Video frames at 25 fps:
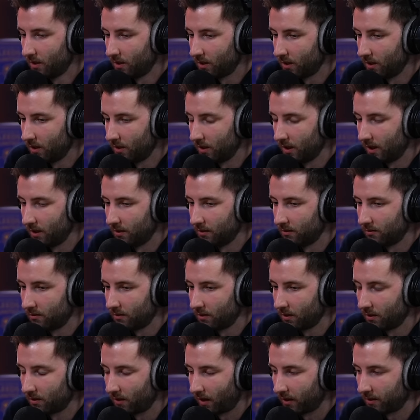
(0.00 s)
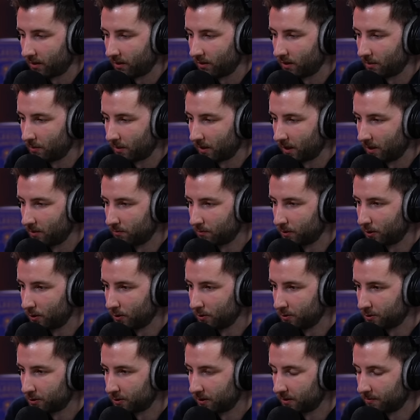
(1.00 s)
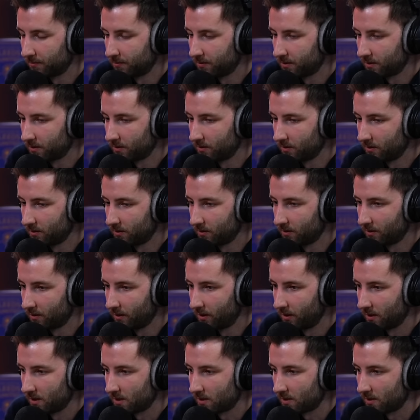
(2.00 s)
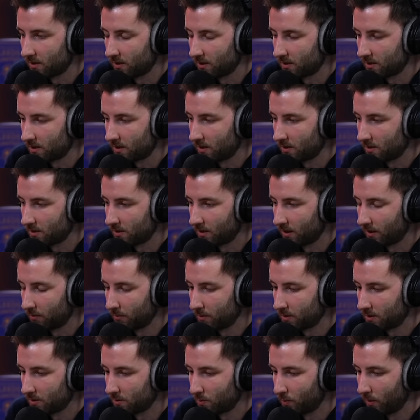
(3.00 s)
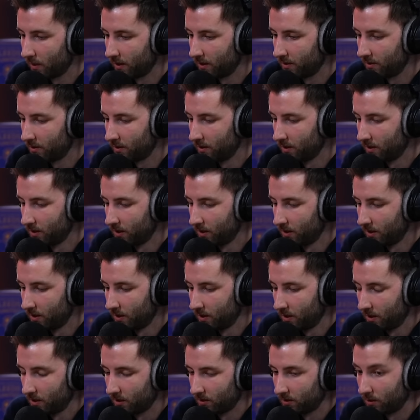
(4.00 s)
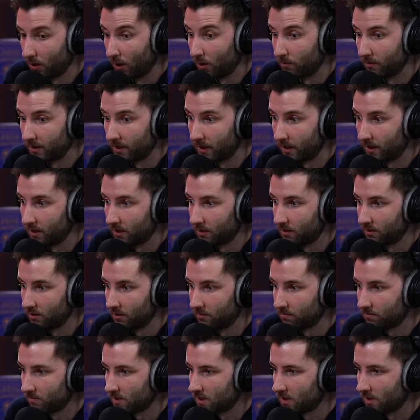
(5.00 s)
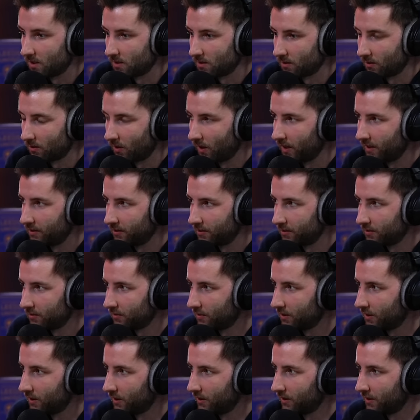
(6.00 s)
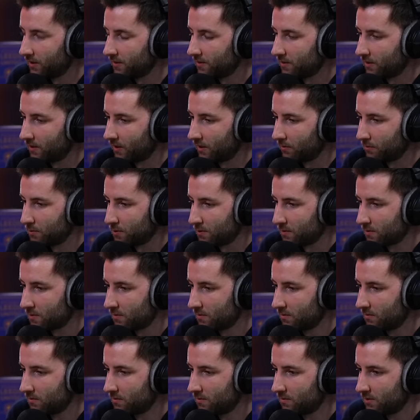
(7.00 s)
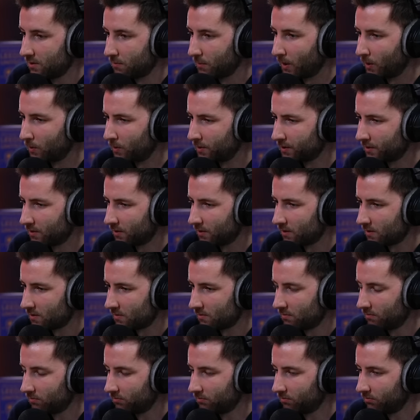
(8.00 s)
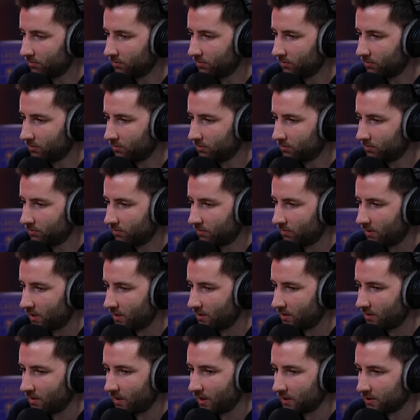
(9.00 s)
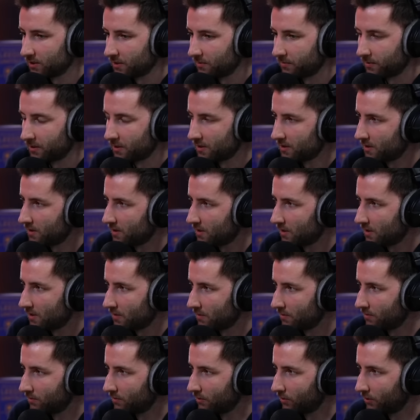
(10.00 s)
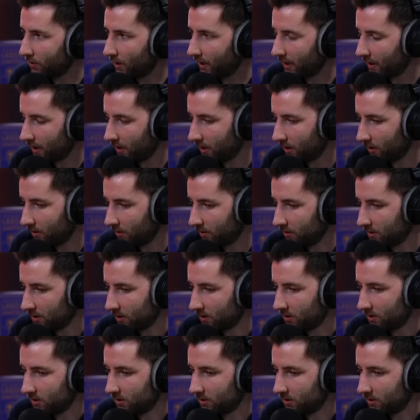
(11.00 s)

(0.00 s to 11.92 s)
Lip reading: And then I think they were kind of cut adrift in his third season there, which is when COVID hit and the season got ended early. So they were just demoted because they didn't actually finish the season, unlike in England.